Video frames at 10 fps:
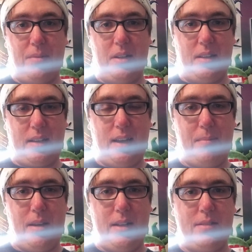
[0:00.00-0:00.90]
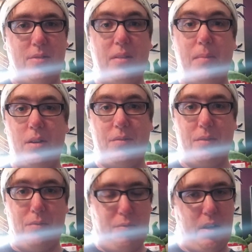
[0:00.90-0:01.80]
Put it in the comments, or let me know if
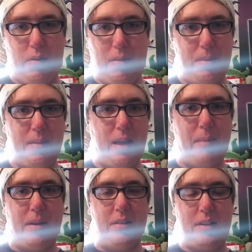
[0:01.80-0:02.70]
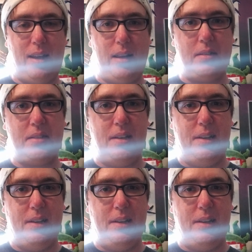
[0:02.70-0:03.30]
you have a video up. I'd be happy to look at it.